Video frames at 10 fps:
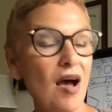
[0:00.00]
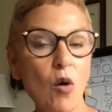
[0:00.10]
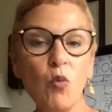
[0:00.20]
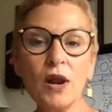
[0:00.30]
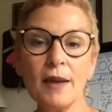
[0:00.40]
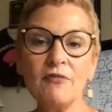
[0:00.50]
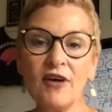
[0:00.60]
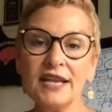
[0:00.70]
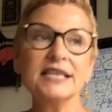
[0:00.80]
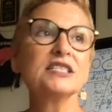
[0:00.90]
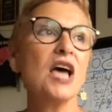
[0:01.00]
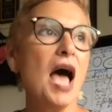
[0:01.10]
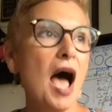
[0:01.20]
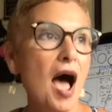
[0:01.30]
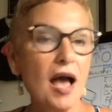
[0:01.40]
What I'm finding is
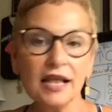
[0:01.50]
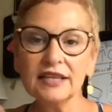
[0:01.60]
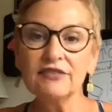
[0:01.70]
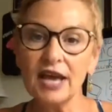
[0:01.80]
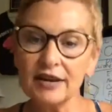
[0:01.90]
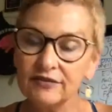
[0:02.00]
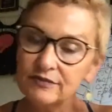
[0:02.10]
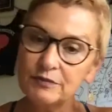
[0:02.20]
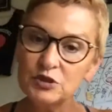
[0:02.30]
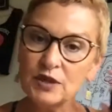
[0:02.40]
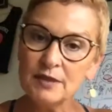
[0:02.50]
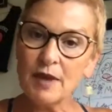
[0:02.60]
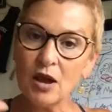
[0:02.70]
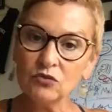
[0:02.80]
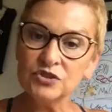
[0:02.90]
I live kind of between the
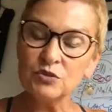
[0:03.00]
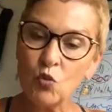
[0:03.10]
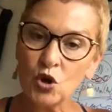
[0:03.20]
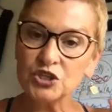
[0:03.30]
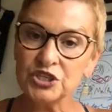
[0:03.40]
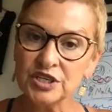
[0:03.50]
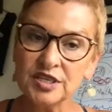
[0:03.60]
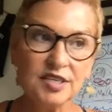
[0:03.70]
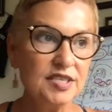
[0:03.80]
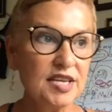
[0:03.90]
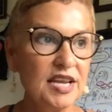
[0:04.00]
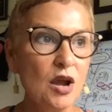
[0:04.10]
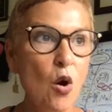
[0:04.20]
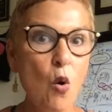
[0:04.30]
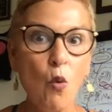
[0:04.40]
mountains in Washington,
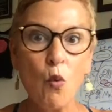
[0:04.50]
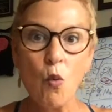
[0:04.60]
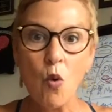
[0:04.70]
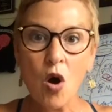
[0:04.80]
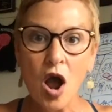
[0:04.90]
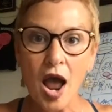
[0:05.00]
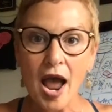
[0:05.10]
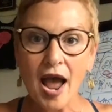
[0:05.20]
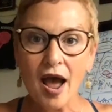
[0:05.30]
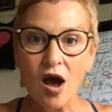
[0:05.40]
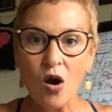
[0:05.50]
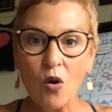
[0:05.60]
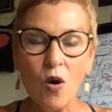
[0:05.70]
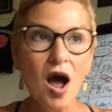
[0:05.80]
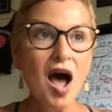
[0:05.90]
D.C.
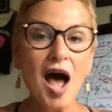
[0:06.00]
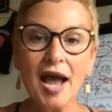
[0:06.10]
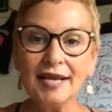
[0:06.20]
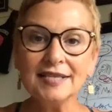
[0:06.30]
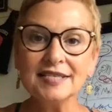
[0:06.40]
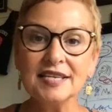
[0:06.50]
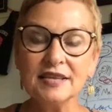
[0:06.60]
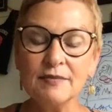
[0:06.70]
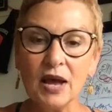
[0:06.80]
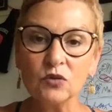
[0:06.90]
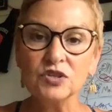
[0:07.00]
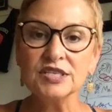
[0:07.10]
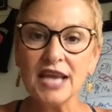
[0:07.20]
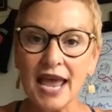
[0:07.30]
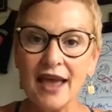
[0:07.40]
Wow, I can see the
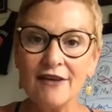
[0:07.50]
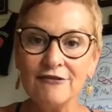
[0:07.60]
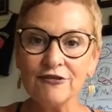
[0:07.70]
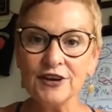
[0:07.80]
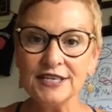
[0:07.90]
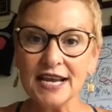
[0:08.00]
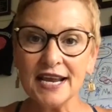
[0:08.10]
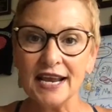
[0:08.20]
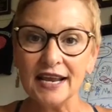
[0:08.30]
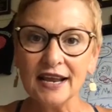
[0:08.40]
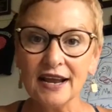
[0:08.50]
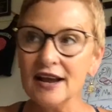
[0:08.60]
mountains every day.